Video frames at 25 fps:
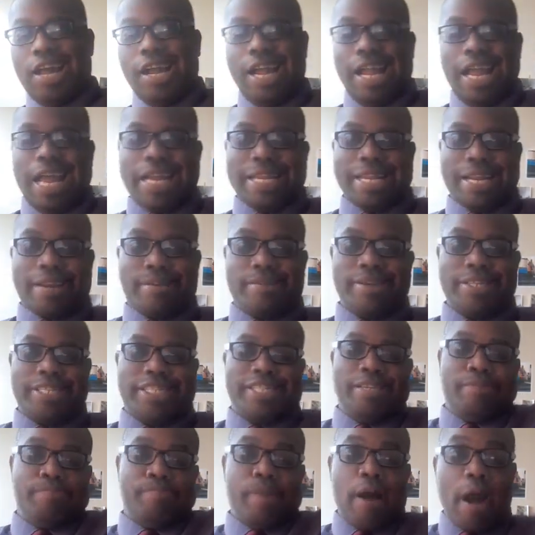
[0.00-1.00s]
at the
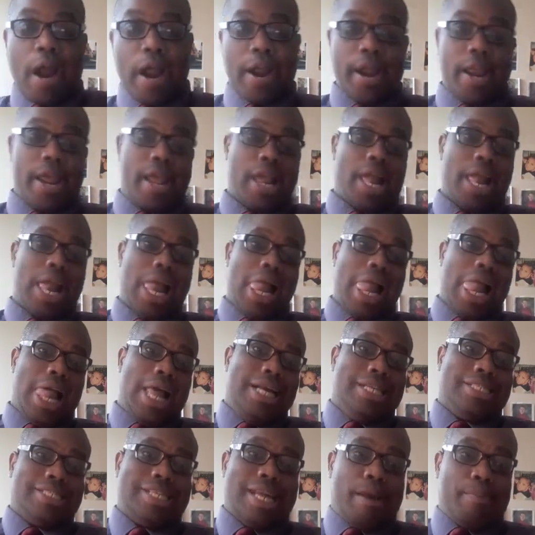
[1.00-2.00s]
Christian party.
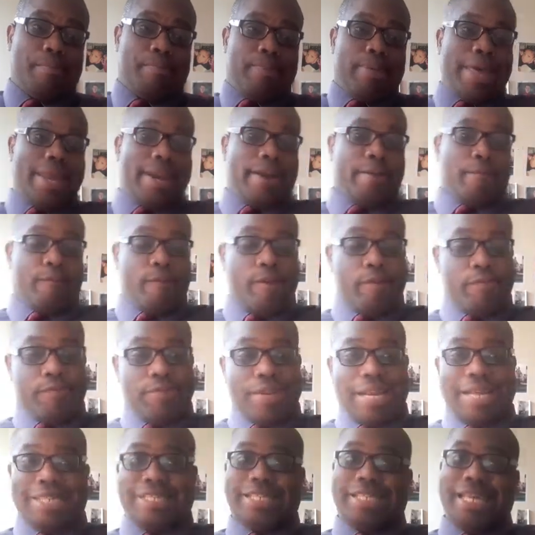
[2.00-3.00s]
So I played that riff and
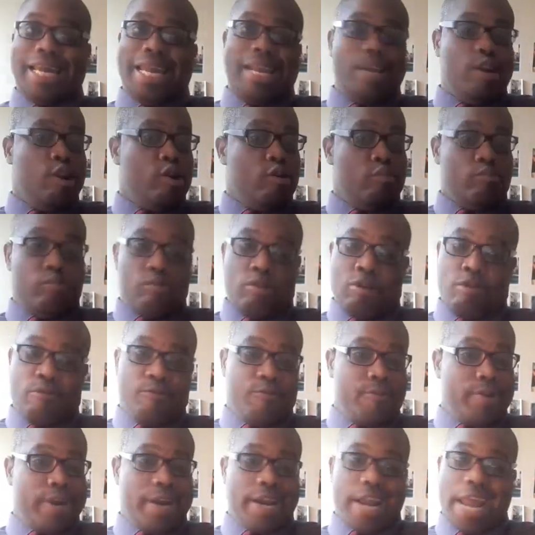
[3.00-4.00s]
I said, no more
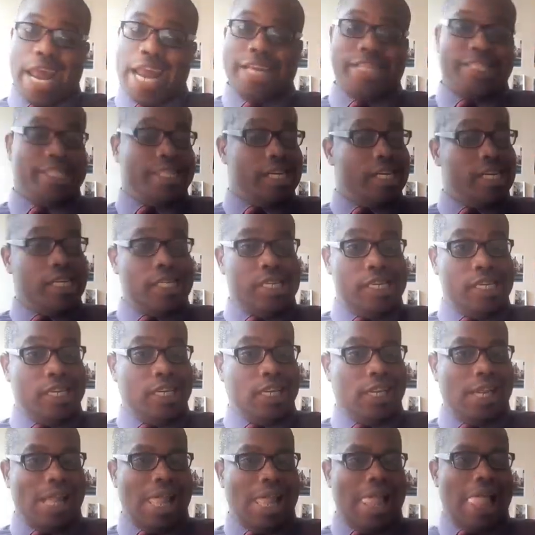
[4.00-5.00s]
fornication.
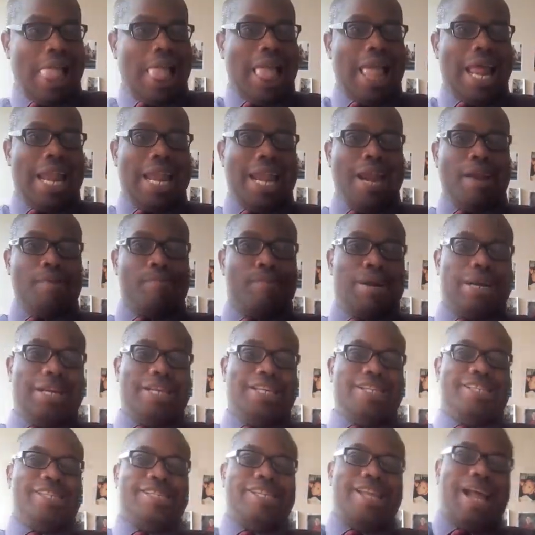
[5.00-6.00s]
And everybody
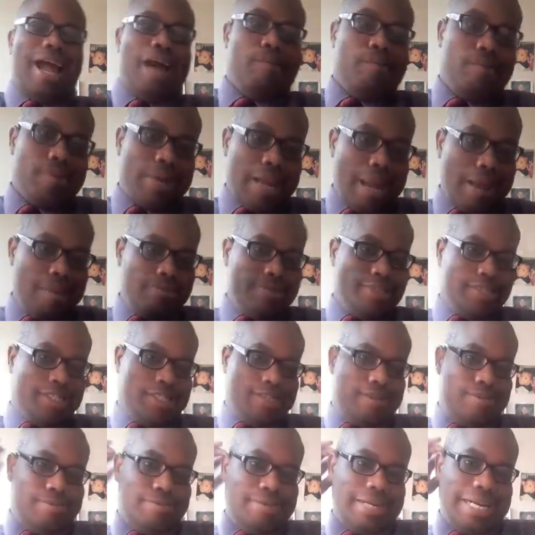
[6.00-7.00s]
stopped what they was
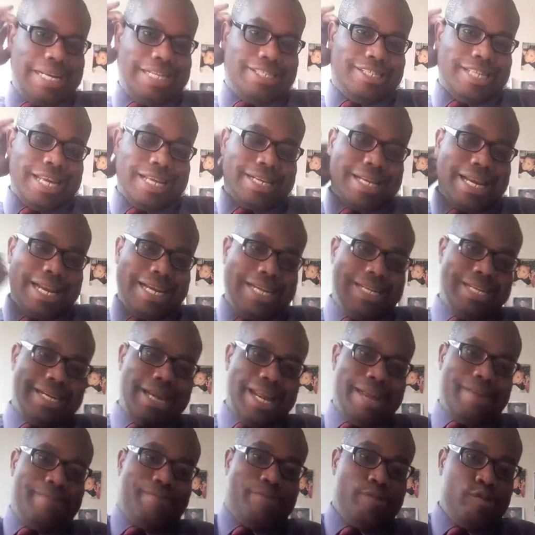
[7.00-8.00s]
doing. They set their
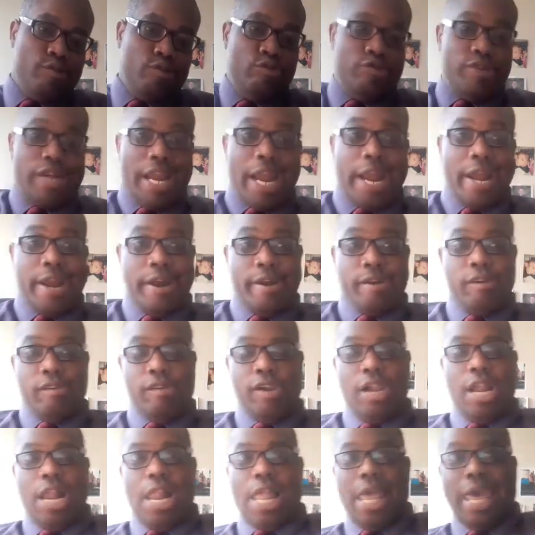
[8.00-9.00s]
they food
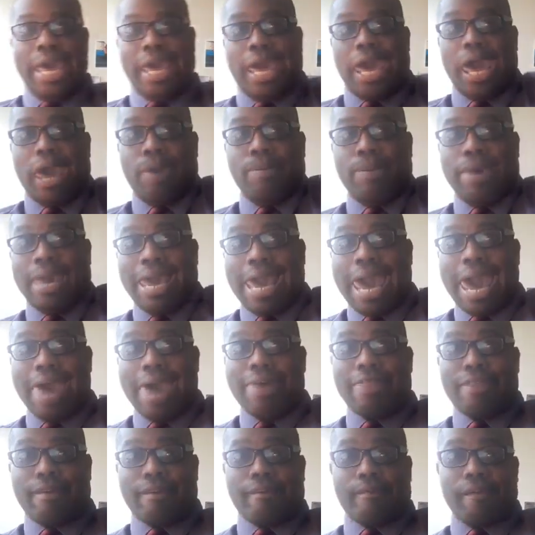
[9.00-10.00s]
down and came and
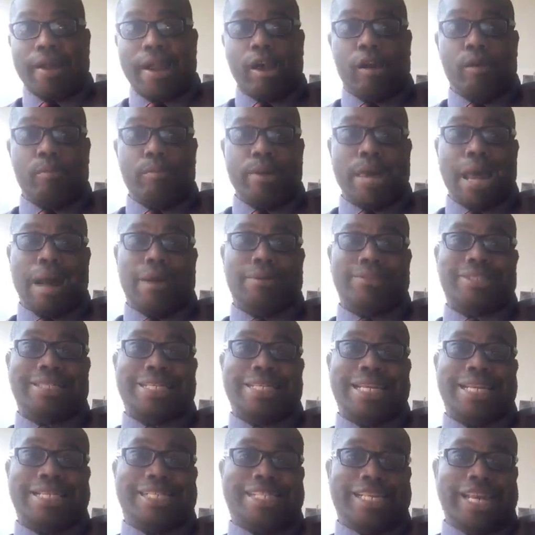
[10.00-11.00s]
gathered around me. I was
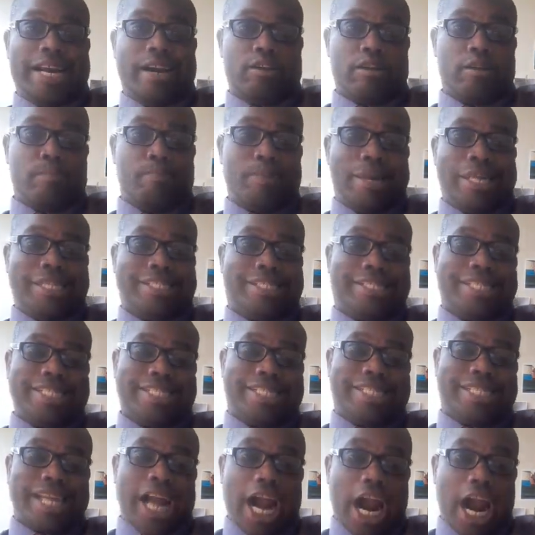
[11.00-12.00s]
in a chair on a bass
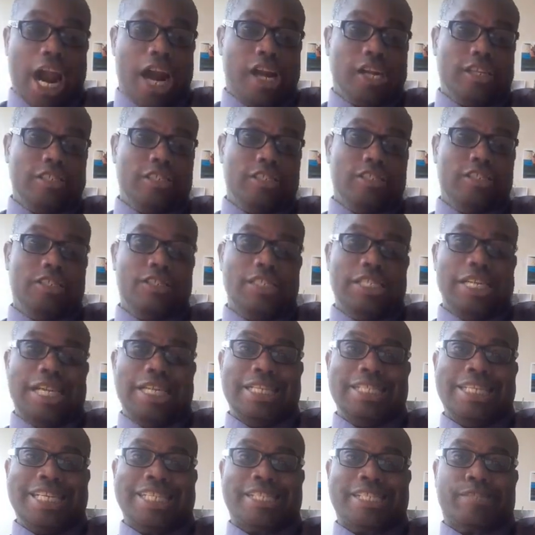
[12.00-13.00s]
guitar,
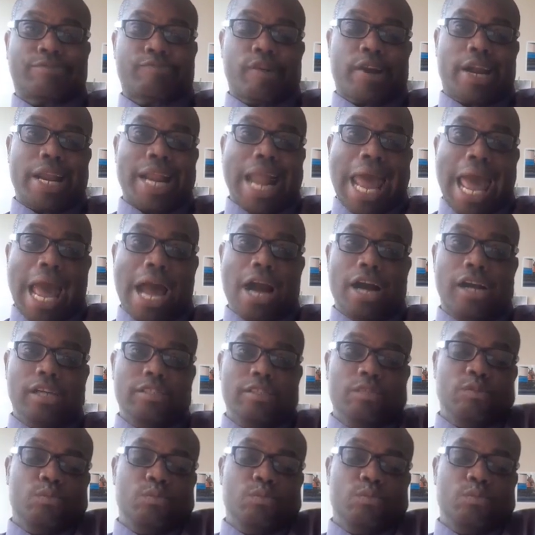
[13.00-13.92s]
just working out.